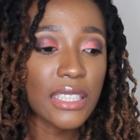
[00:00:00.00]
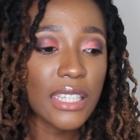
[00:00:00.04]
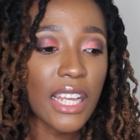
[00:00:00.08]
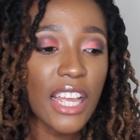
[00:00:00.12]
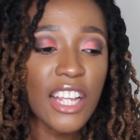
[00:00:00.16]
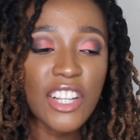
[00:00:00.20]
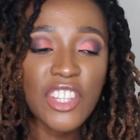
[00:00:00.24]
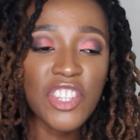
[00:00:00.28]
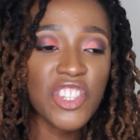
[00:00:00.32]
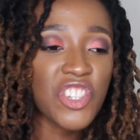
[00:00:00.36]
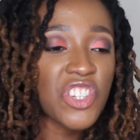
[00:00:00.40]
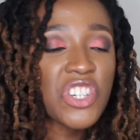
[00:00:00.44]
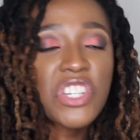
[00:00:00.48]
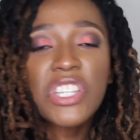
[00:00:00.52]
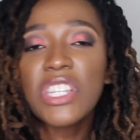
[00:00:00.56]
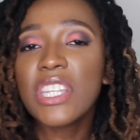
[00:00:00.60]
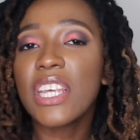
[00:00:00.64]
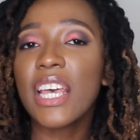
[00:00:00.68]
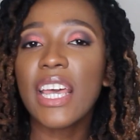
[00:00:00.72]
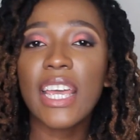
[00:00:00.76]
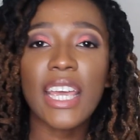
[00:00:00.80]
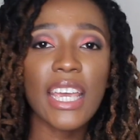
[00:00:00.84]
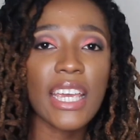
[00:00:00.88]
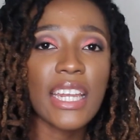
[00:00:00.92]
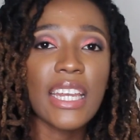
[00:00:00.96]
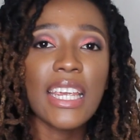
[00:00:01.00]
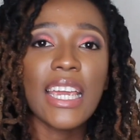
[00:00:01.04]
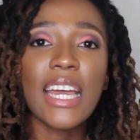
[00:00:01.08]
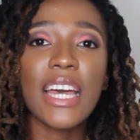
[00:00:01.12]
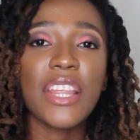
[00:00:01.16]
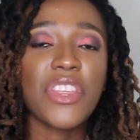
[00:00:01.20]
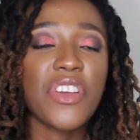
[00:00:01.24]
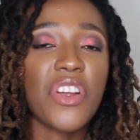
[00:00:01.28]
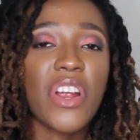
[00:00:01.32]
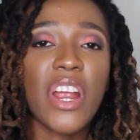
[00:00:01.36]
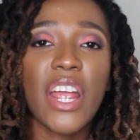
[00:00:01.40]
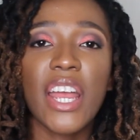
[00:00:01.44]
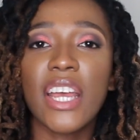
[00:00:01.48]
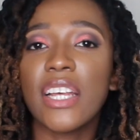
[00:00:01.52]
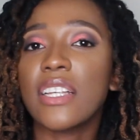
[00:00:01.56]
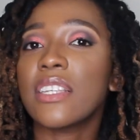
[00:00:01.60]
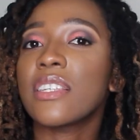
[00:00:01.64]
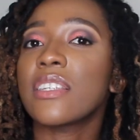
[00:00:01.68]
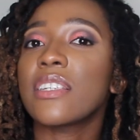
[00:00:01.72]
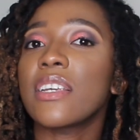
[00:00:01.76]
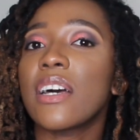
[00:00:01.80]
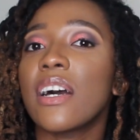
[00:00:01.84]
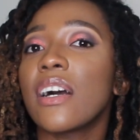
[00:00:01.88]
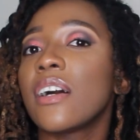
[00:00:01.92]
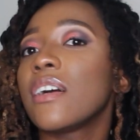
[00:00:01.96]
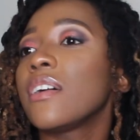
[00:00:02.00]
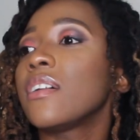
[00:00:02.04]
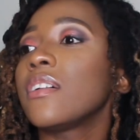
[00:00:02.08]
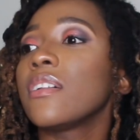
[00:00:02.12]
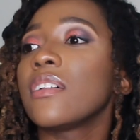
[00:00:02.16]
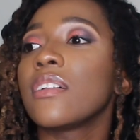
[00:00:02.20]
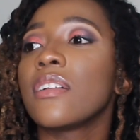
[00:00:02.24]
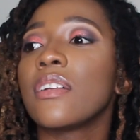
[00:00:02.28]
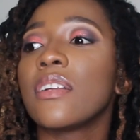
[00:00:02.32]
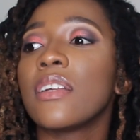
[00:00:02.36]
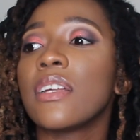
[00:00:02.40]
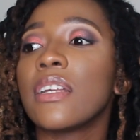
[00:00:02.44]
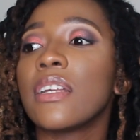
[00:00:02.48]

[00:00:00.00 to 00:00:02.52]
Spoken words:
it's just like any other hairstyle.